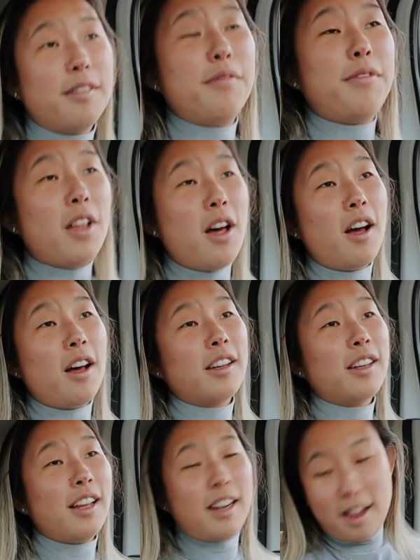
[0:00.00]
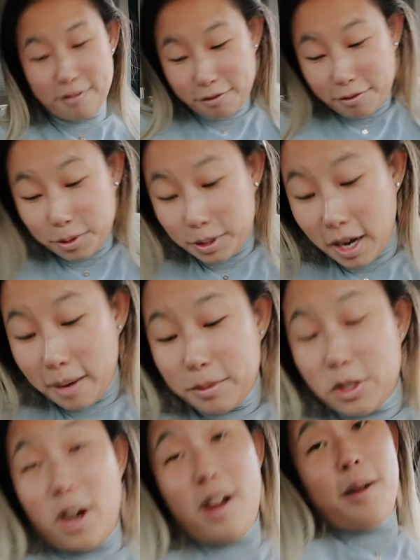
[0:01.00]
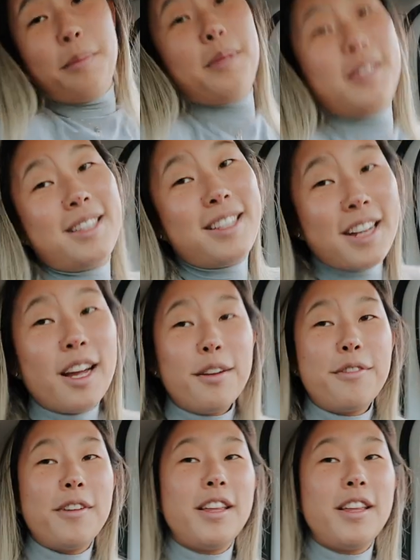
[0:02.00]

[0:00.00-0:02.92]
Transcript: vlog and have full-time job and stuff